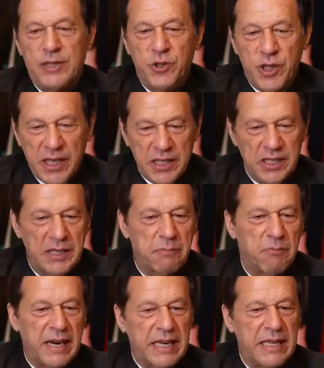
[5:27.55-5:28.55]
Just the
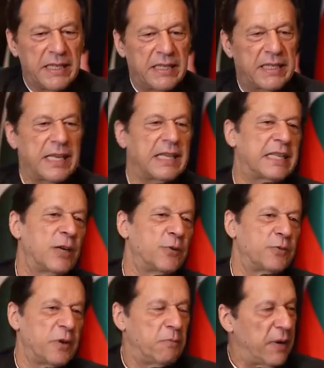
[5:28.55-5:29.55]
money sent out
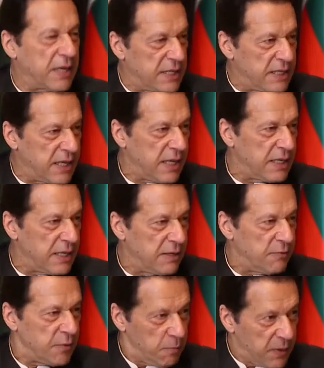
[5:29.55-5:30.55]
from
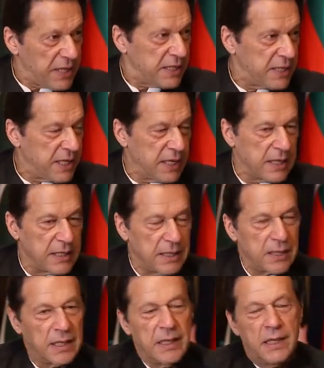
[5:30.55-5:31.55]
Pakistan, from
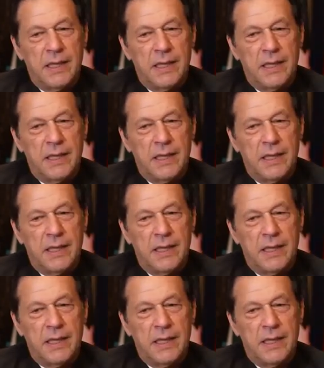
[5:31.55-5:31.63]
Pakistanis